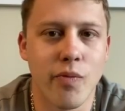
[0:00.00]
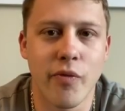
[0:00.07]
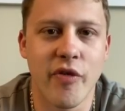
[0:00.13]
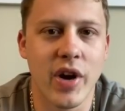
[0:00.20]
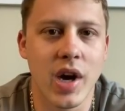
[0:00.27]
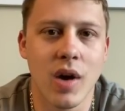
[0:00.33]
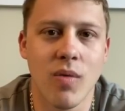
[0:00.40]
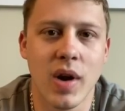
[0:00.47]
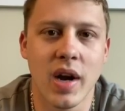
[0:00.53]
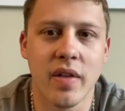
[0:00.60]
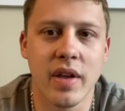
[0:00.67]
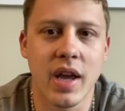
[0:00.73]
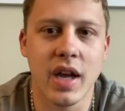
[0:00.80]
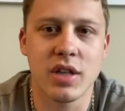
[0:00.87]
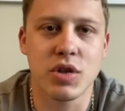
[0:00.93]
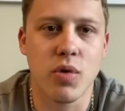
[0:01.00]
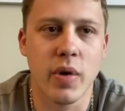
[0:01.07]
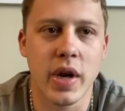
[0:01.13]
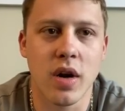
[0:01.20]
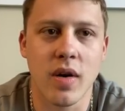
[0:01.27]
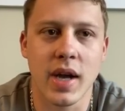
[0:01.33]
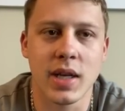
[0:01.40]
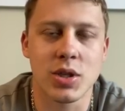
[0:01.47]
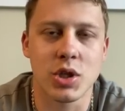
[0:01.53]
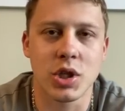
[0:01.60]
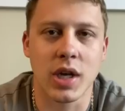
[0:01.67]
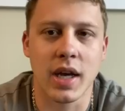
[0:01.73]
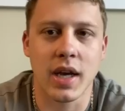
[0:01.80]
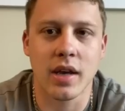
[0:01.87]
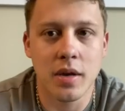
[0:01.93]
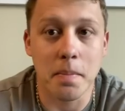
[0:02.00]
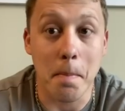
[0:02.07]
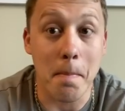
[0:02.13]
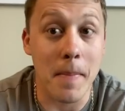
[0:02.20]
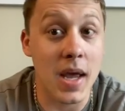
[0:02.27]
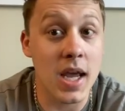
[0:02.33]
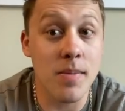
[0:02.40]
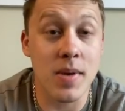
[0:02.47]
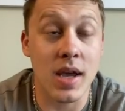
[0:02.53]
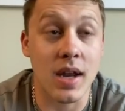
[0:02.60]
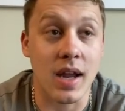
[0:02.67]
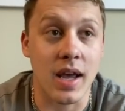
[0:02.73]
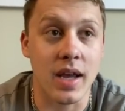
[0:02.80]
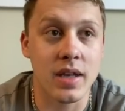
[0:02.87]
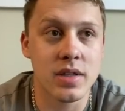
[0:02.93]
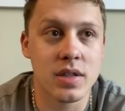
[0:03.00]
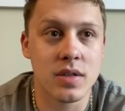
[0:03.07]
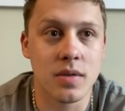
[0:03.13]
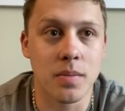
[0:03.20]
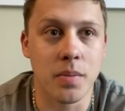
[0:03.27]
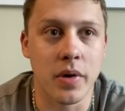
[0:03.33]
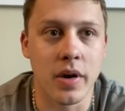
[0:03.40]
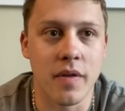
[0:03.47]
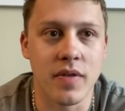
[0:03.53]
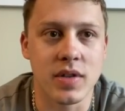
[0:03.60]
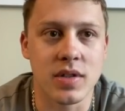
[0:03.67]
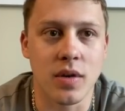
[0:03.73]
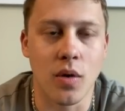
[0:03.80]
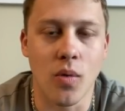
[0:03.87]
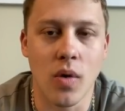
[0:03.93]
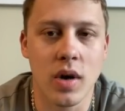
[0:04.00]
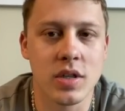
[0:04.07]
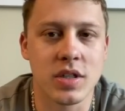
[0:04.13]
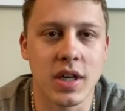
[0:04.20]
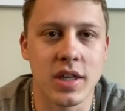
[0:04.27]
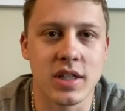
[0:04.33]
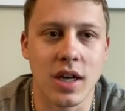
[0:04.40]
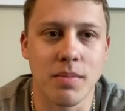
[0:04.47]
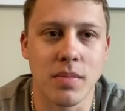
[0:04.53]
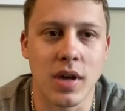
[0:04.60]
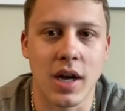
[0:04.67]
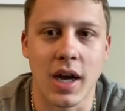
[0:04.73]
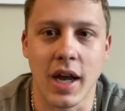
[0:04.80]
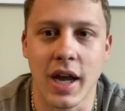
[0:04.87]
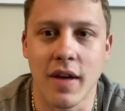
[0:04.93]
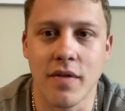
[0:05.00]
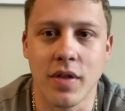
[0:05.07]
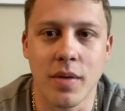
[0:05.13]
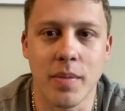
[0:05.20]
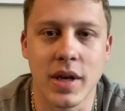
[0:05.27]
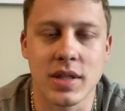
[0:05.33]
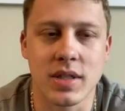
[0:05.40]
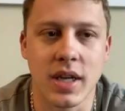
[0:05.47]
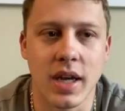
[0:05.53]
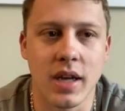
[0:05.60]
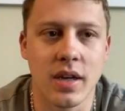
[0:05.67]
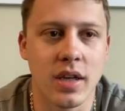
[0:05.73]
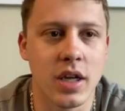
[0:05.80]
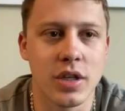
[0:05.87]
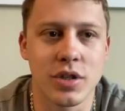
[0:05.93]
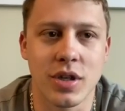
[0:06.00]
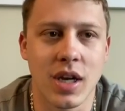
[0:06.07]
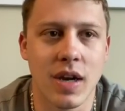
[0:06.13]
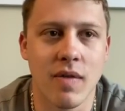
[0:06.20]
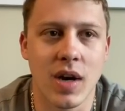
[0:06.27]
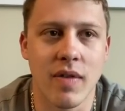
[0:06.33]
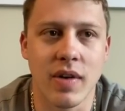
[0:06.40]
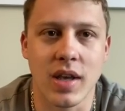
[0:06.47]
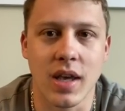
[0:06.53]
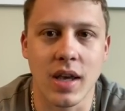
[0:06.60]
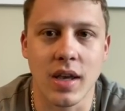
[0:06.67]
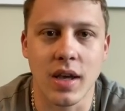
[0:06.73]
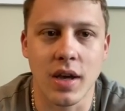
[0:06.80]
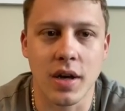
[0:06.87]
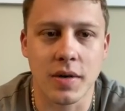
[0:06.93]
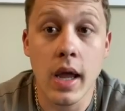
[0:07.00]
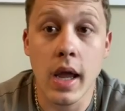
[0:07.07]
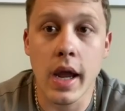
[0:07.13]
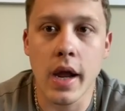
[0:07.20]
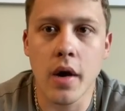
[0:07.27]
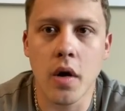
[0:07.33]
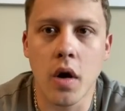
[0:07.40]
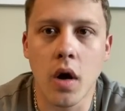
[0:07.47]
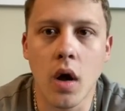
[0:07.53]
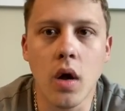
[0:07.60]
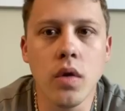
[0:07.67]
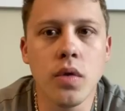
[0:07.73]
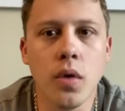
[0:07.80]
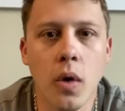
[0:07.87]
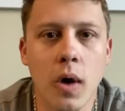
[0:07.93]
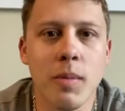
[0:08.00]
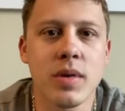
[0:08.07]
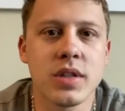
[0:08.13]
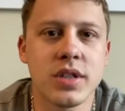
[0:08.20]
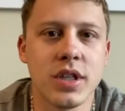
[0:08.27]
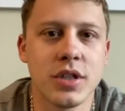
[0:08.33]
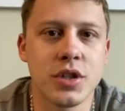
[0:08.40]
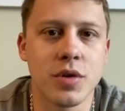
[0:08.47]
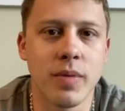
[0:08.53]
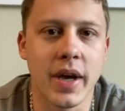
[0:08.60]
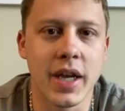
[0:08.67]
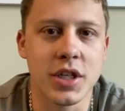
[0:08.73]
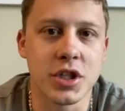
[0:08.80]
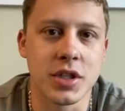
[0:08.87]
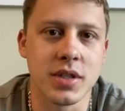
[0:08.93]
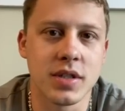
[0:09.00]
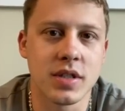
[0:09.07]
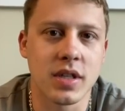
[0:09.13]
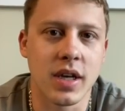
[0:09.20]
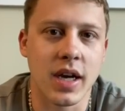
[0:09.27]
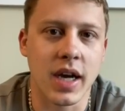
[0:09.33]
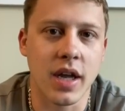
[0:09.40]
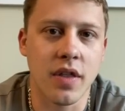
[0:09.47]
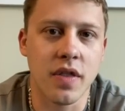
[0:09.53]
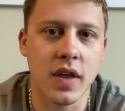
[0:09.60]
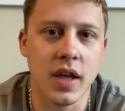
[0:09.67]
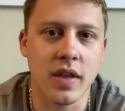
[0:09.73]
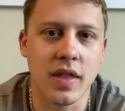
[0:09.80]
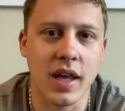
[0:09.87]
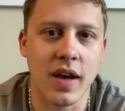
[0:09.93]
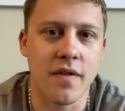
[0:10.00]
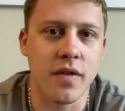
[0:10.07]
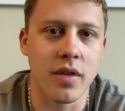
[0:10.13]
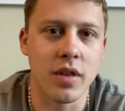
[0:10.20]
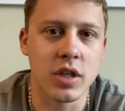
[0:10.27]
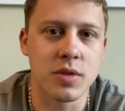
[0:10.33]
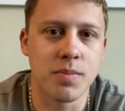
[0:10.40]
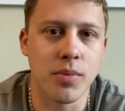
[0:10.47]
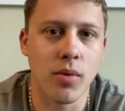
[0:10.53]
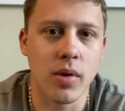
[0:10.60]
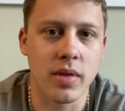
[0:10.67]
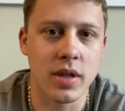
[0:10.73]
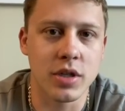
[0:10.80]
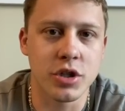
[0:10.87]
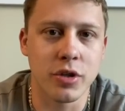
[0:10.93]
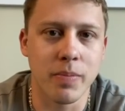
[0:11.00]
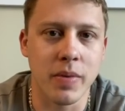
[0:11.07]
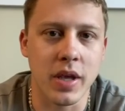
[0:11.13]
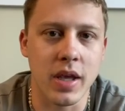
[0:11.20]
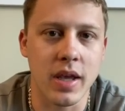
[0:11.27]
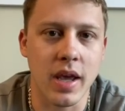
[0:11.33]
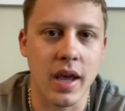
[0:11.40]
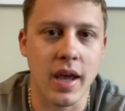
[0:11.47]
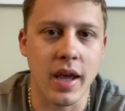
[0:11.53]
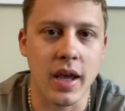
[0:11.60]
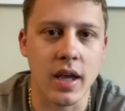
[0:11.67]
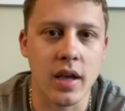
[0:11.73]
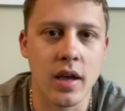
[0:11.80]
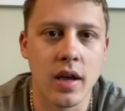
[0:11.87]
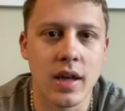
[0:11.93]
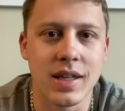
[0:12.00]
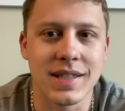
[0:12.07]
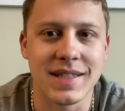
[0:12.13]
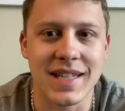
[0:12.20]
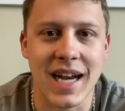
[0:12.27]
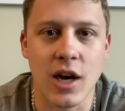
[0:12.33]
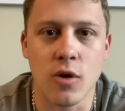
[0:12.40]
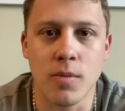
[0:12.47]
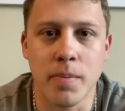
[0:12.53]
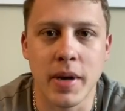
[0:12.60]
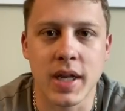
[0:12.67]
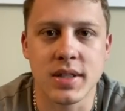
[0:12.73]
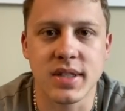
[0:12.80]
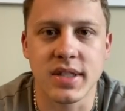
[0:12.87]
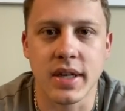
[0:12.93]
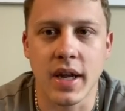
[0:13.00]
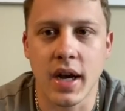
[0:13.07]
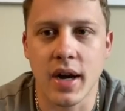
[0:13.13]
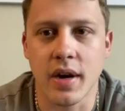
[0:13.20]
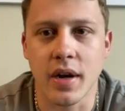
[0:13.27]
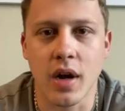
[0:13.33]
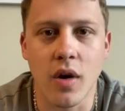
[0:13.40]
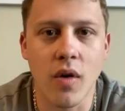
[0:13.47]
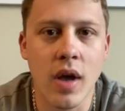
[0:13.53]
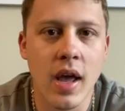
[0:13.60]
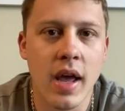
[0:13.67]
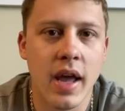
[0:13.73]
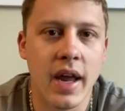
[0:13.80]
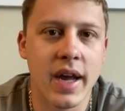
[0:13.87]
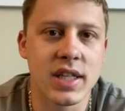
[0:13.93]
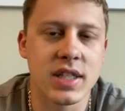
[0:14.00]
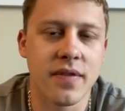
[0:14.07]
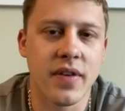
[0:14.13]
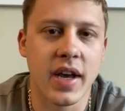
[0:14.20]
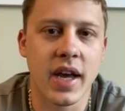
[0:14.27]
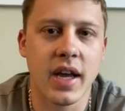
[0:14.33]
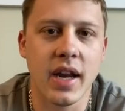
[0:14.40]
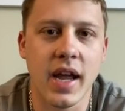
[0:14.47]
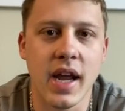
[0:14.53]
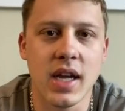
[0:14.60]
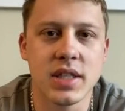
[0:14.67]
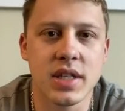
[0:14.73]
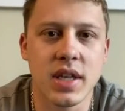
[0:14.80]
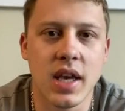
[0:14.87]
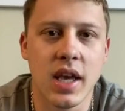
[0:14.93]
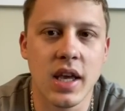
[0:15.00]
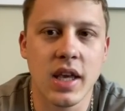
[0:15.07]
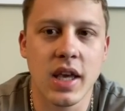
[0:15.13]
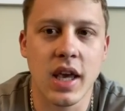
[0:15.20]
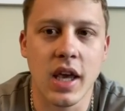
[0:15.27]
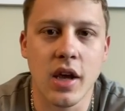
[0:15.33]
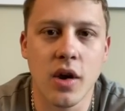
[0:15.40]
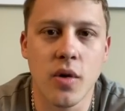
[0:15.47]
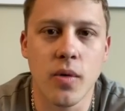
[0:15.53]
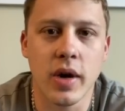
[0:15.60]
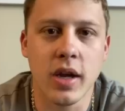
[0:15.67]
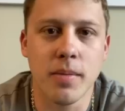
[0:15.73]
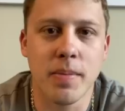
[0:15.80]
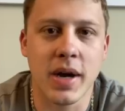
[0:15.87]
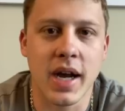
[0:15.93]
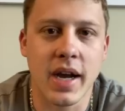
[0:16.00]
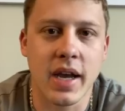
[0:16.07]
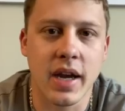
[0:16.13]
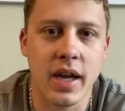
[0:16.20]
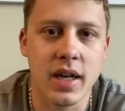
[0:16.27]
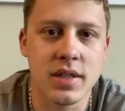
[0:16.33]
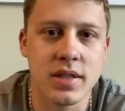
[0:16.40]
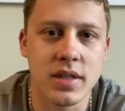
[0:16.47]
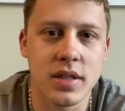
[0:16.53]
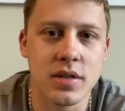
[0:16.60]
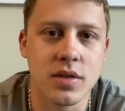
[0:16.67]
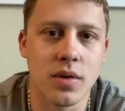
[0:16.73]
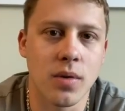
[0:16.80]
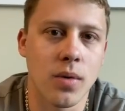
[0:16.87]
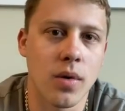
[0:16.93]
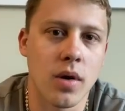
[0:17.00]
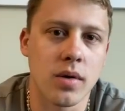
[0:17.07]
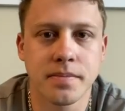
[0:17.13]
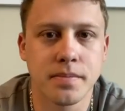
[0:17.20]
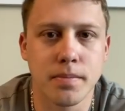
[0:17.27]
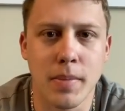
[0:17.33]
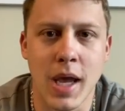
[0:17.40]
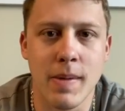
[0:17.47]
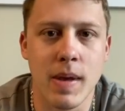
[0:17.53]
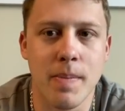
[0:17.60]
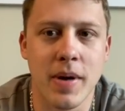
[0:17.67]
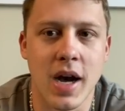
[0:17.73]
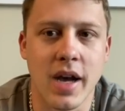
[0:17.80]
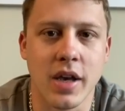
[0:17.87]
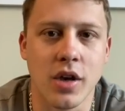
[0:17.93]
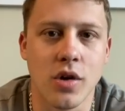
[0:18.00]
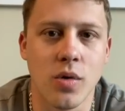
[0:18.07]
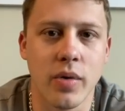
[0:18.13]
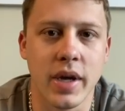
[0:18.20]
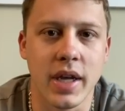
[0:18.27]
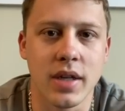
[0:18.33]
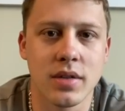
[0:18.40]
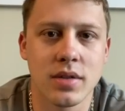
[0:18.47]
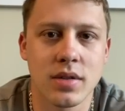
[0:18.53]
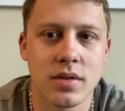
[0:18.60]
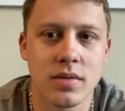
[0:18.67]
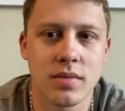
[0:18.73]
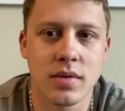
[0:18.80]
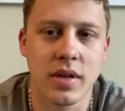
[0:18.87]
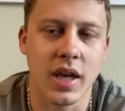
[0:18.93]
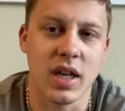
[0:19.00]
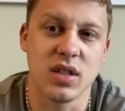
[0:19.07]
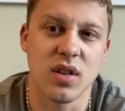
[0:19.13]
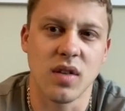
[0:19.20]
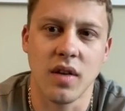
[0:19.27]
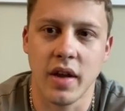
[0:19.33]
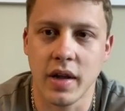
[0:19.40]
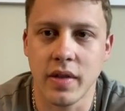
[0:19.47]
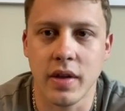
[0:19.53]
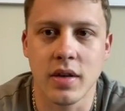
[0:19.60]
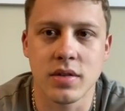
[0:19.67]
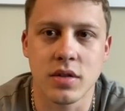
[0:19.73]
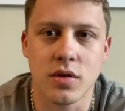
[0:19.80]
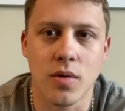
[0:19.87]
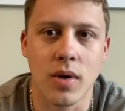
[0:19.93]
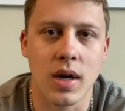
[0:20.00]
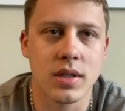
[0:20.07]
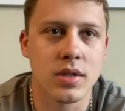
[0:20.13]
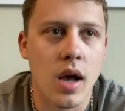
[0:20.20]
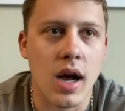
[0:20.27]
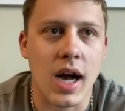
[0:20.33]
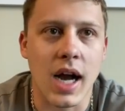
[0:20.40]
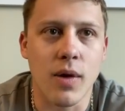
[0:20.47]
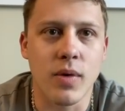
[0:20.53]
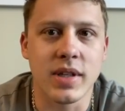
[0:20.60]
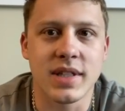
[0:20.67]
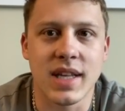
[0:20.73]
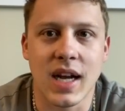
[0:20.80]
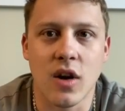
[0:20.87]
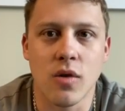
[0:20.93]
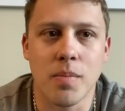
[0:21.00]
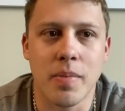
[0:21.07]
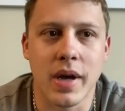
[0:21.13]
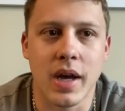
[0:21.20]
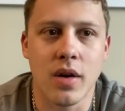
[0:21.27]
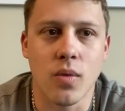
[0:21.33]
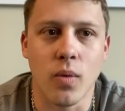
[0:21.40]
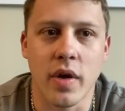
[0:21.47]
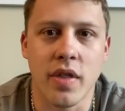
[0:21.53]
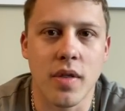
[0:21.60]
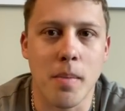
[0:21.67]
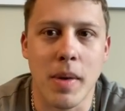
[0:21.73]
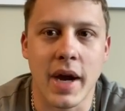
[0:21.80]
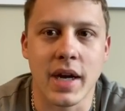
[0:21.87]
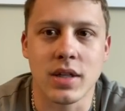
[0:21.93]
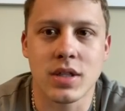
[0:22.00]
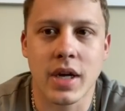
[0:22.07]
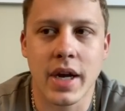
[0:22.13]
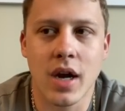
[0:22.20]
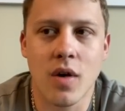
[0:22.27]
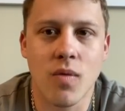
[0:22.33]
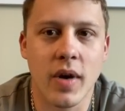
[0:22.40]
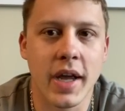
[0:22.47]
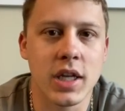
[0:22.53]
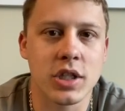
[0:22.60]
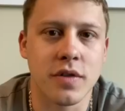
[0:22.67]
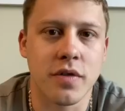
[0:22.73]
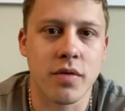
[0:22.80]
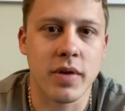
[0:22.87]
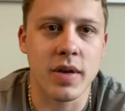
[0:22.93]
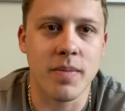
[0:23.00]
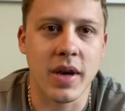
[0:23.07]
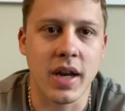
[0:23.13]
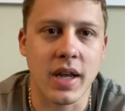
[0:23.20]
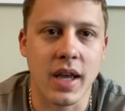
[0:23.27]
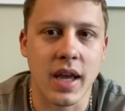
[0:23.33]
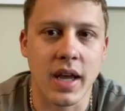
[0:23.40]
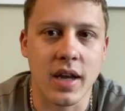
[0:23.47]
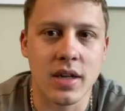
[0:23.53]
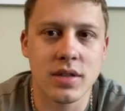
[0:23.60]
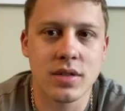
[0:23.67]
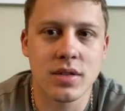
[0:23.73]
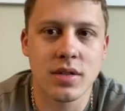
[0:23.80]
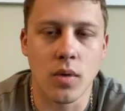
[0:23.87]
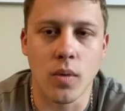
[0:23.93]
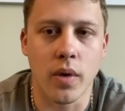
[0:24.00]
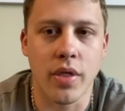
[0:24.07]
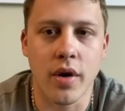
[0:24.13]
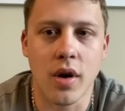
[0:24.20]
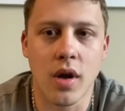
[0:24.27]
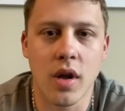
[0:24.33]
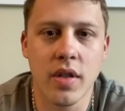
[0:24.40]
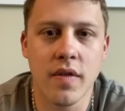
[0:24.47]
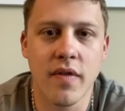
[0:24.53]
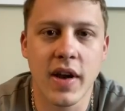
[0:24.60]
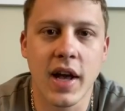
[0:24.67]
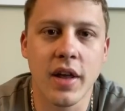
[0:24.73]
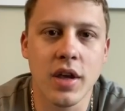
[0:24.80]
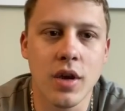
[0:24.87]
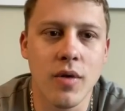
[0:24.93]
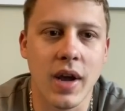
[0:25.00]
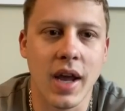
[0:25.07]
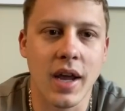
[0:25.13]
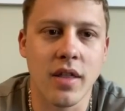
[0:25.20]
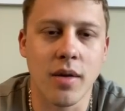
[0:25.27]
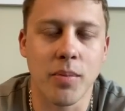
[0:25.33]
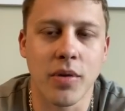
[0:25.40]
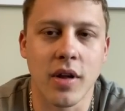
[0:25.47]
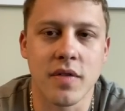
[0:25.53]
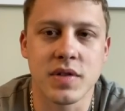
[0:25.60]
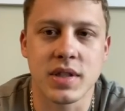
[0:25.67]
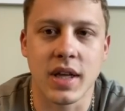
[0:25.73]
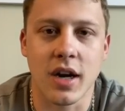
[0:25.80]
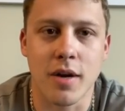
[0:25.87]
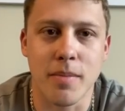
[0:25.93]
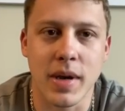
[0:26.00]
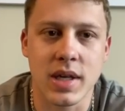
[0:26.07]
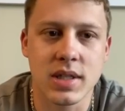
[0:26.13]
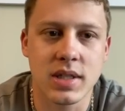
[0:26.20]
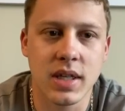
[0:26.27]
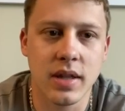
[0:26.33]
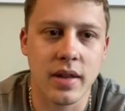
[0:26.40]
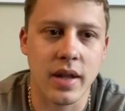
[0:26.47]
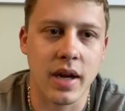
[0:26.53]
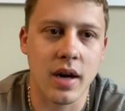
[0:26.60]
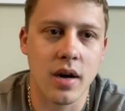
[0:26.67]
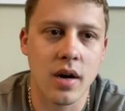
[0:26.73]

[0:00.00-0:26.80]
Very rarely ace queen or ace jack. Maybe an ace, but if it's a worse ace, I have the best hand. He should never have a king here. In all normal situations, I think that for this board, this should be a down bet scenario. As if I had ace, king, king, queen, pocket aces, or maybe pocket queens, king's unlikely because it's quads, I would down bet with my entire range of 3-betting hands, with all the value and the bluffs that are mixed in there.